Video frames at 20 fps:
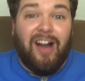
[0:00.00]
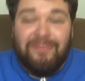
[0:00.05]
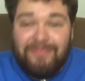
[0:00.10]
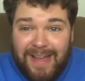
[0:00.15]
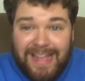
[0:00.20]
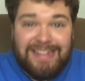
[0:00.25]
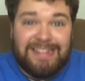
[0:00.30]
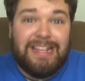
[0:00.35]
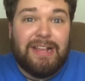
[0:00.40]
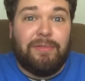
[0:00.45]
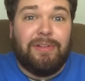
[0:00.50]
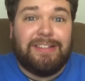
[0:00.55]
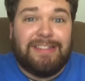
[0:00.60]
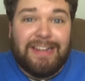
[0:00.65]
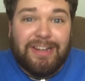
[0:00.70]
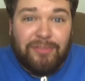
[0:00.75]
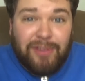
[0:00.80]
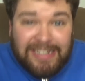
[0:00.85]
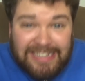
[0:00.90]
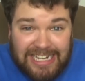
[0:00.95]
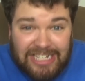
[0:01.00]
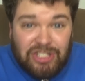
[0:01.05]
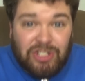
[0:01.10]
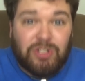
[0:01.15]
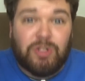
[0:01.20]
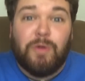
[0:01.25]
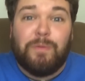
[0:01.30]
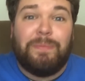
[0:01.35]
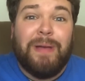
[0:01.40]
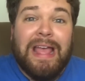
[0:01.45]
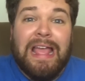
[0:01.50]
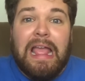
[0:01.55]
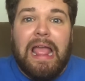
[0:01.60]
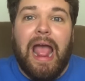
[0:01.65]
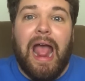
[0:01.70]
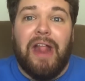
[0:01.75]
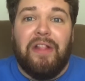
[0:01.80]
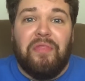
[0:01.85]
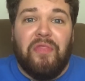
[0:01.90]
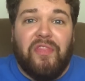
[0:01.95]
of my secret ingredient soup,
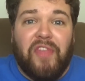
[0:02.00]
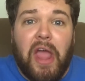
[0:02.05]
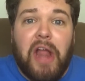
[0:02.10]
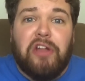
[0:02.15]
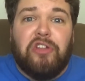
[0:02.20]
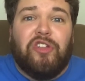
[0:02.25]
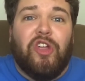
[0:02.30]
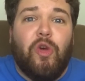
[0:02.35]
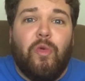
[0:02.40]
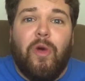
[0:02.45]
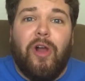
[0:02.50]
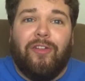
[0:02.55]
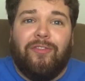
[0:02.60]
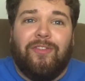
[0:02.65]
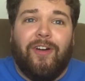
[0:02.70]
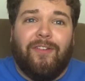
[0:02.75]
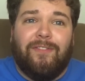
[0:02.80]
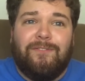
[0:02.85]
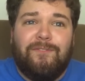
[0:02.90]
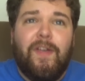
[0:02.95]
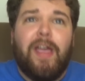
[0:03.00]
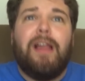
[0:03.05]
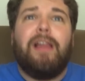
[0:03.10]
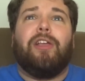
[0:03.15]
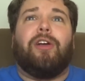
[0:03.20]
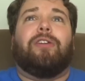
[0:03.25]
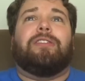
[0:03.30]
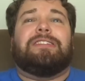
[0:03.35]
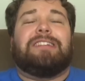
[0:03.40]
and then you will fulfill your